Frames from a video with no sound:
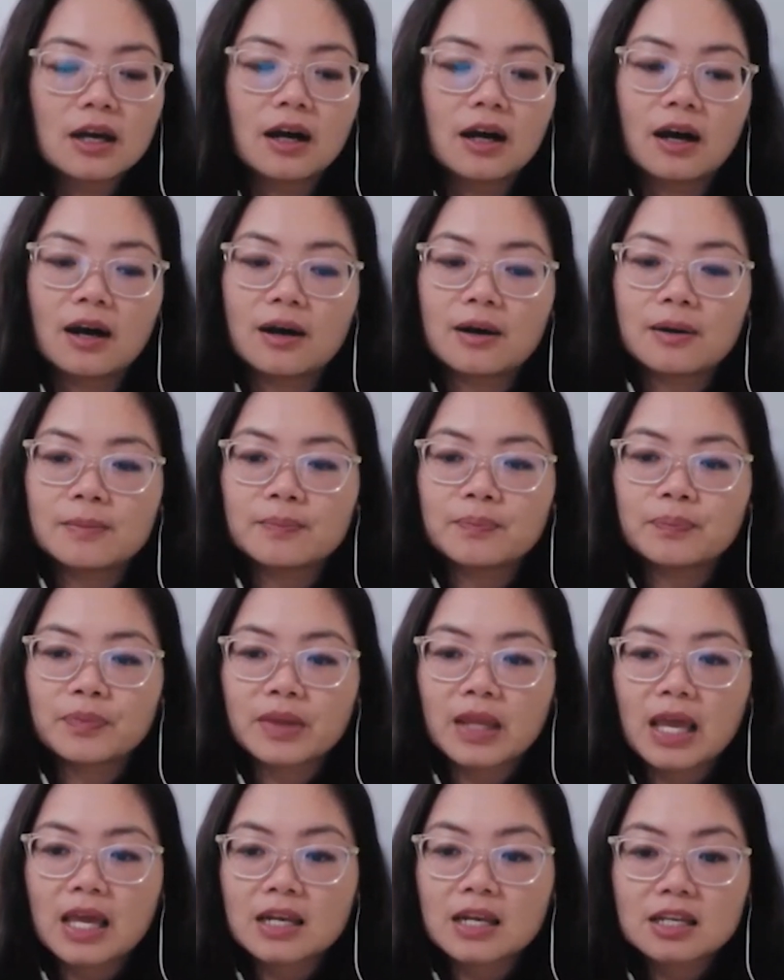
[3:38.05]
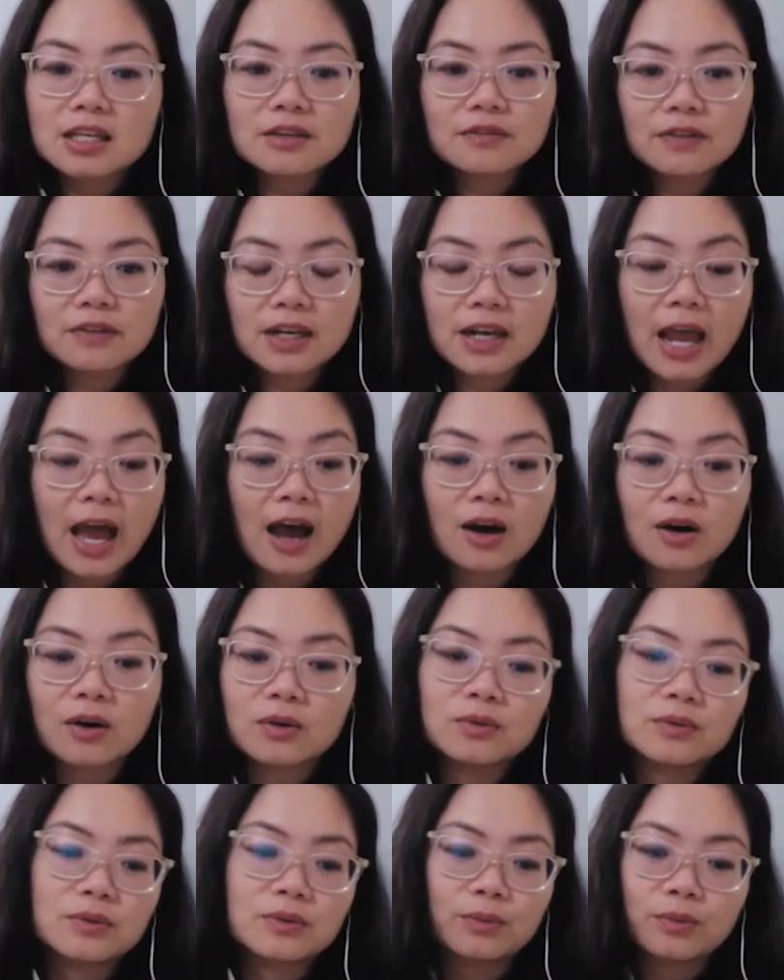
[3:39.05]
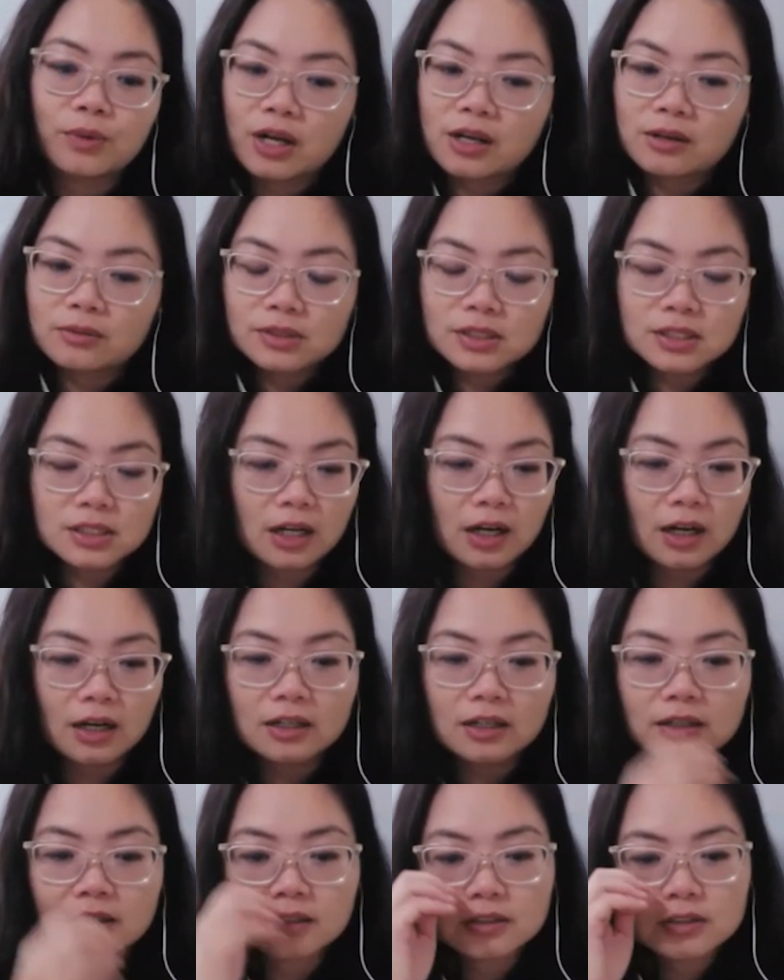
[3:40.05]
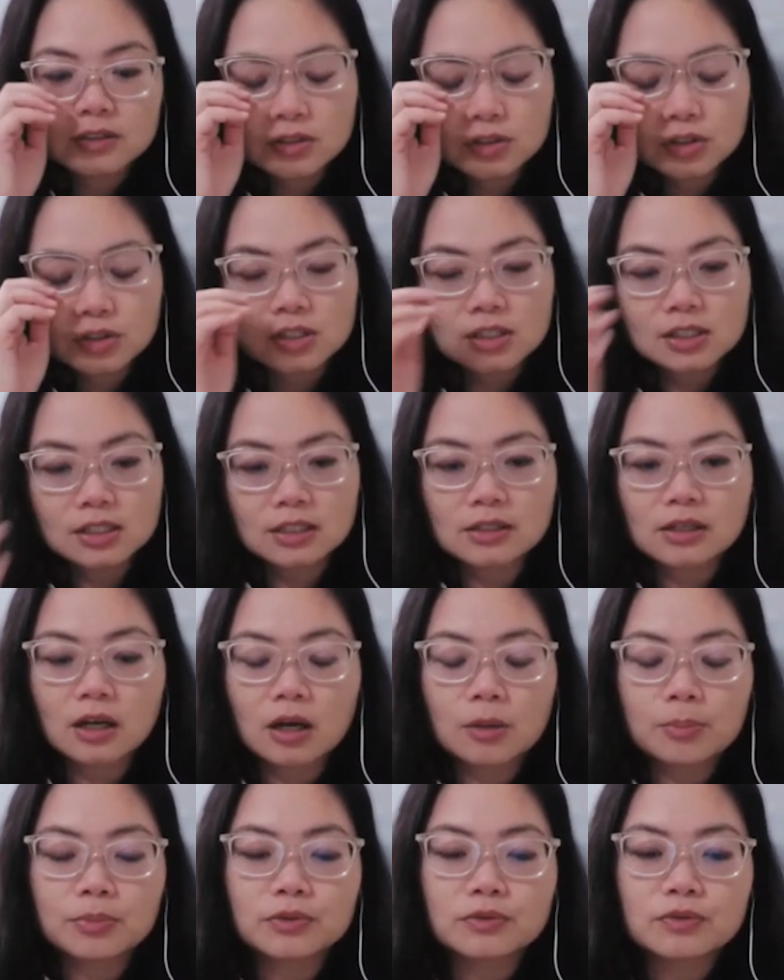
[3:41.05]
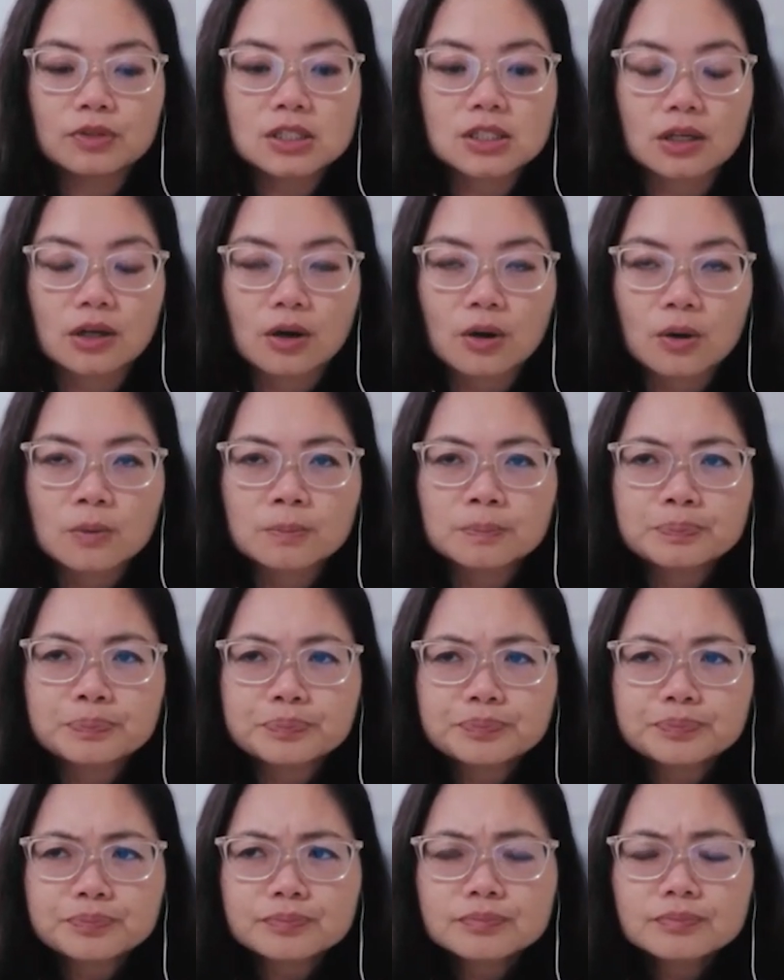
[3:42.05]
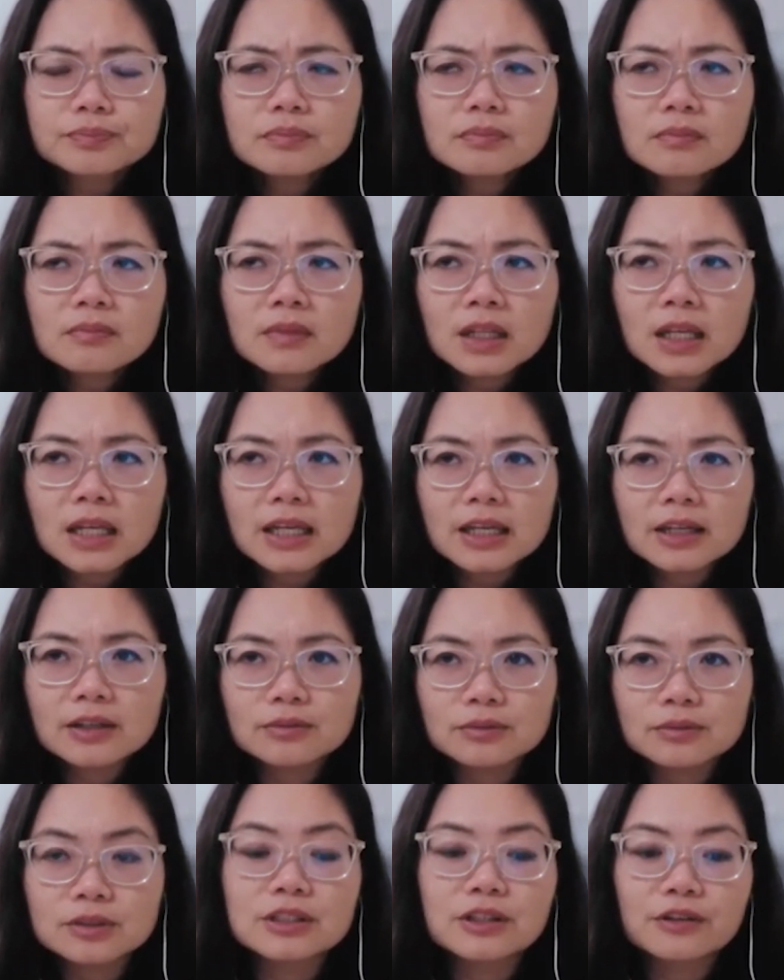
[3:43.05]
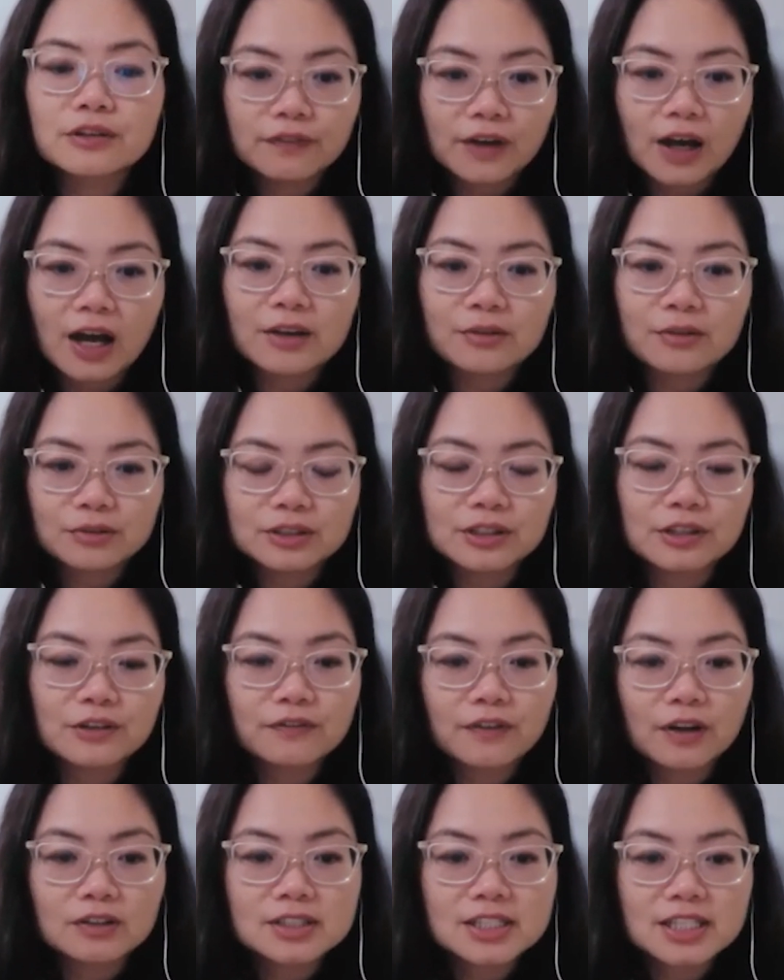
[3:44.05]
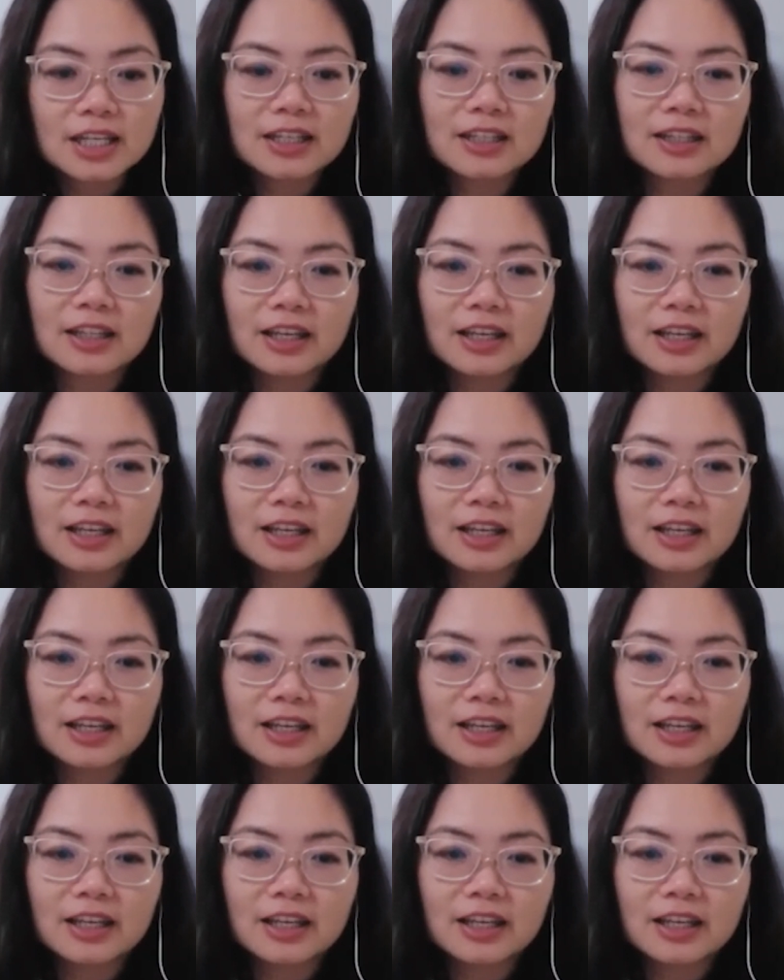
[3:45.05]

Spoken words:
And even now, when I was there just a couple of weeks ago, I really felt it.